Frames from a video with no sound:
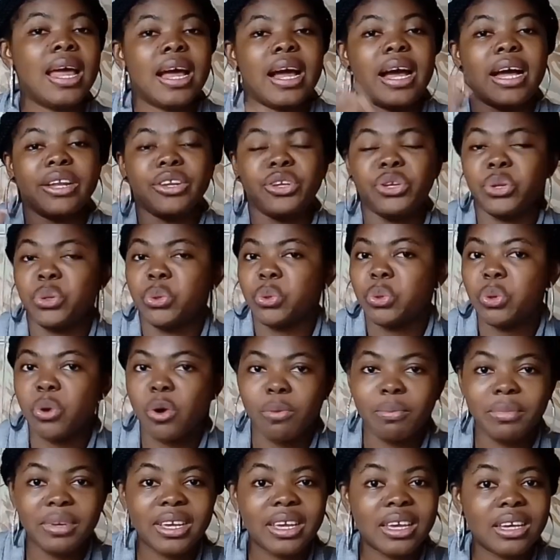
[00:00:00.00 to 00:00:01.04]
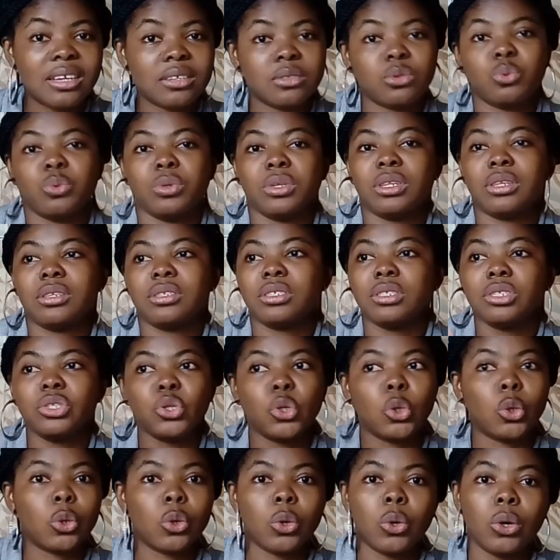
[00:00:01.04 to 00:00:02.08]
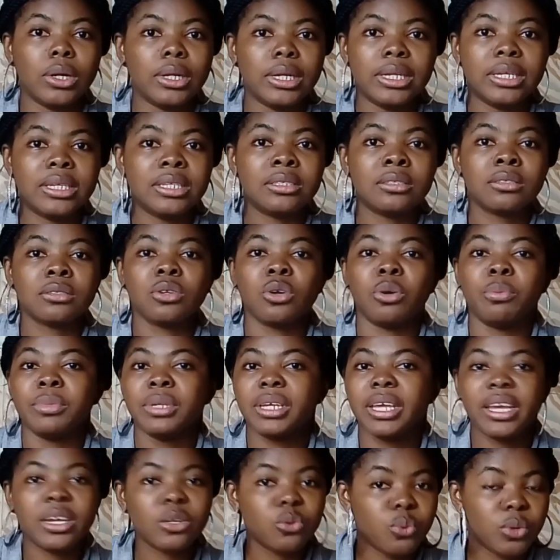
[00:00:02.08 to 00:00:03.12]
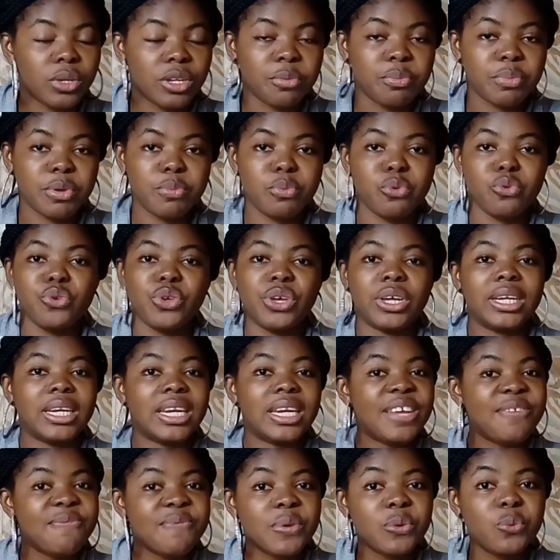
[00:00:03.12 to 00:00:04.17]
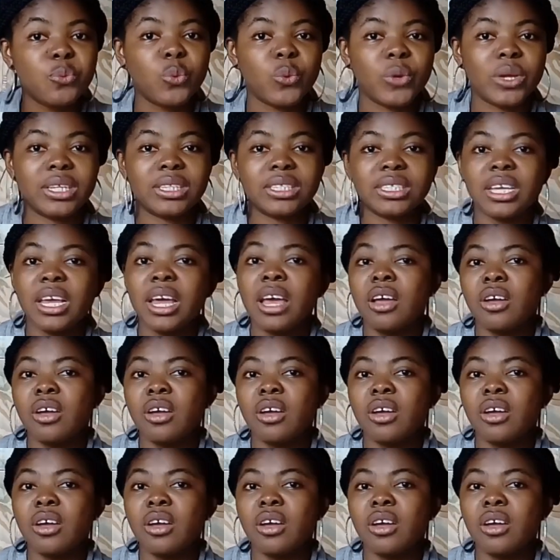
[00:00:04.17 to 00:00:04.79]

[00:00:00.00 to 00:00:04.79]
and communicate with your colleagues, communicate with the people you're living with,